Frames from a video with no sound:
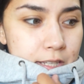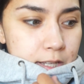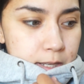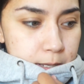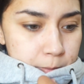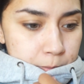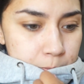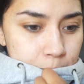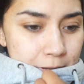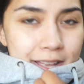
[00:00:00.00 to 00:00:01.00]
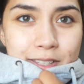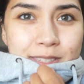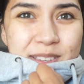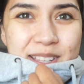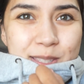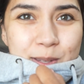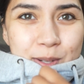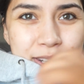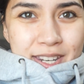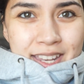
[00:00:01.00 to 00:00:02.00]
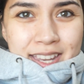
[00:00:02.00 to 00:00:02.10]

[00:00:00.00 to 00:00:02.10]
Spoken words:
But yeah, I'll see you guys soon.